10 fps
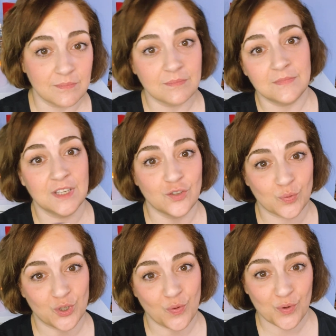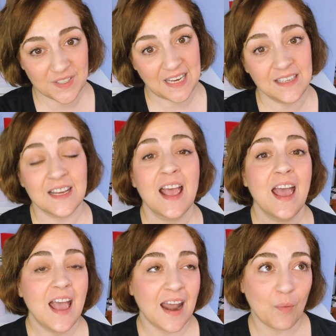did the switch over to Seint,
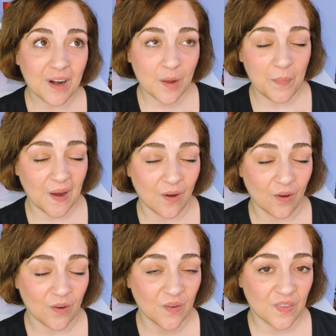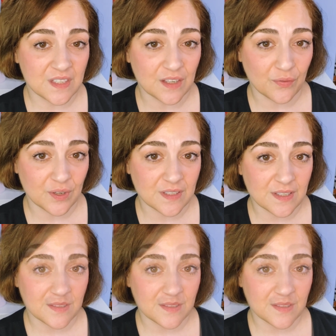and I want to compare the difference.